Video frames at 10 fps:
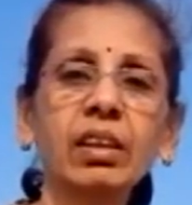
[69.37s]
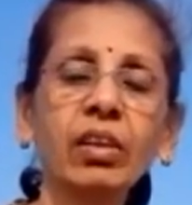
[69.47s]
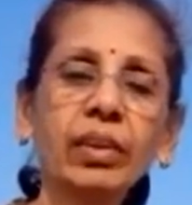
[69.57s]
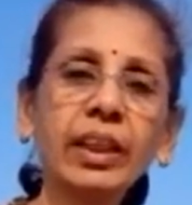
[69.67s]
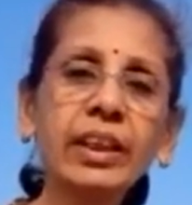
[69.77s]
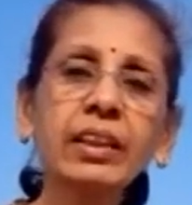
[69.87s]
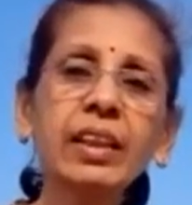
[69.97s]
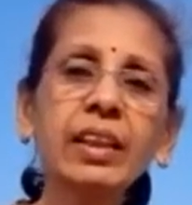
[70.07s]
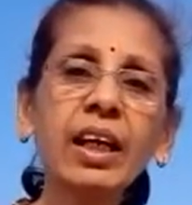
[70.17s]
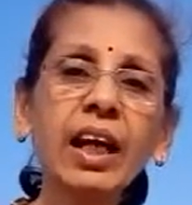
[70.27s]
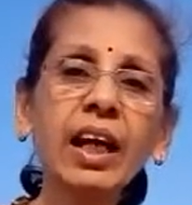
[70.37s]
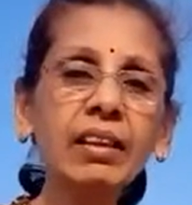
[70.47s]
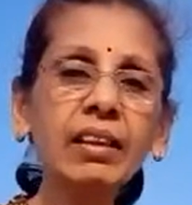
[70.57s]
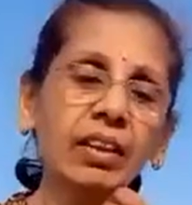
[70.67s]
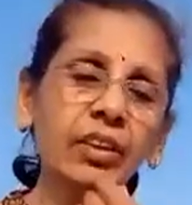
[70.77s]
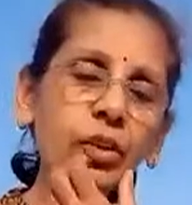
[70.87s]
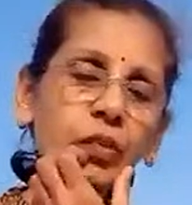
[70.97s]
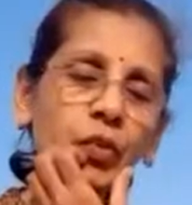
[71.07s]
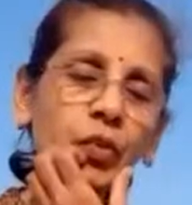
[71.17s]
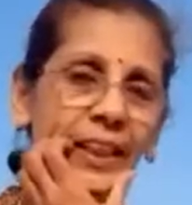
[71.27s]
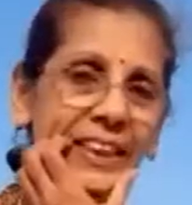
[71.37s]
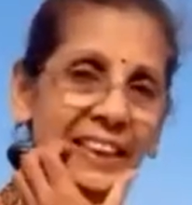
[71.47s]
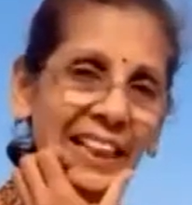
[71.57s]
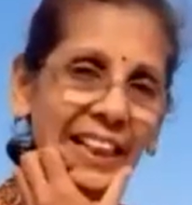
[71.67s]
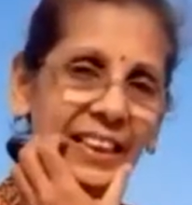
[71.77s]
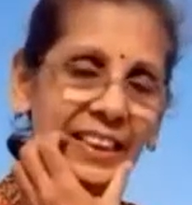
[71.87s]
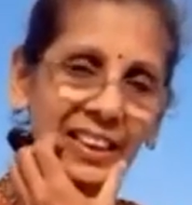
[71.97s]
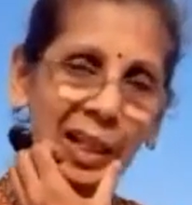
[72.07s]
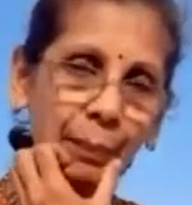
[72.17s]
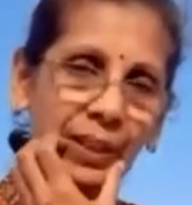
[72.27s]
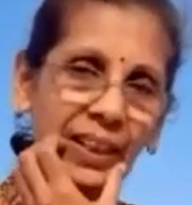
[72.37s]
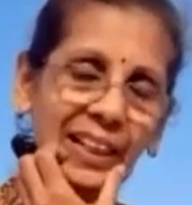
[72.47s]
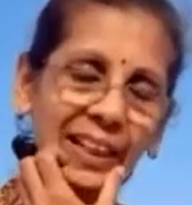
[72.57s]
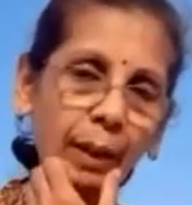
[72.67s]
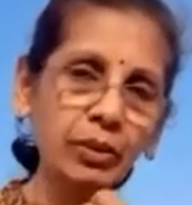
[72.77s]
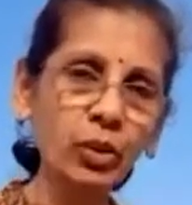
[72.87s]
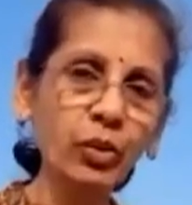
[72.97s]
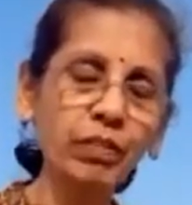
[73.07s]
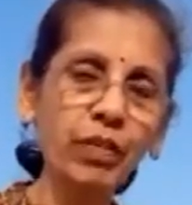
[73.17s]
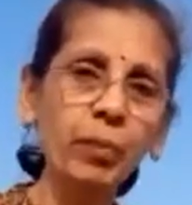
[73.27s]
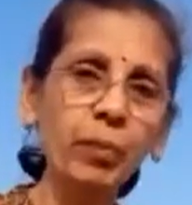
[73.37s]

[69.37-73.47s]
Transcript: Okay, and you have already studied this chapter in a capsule form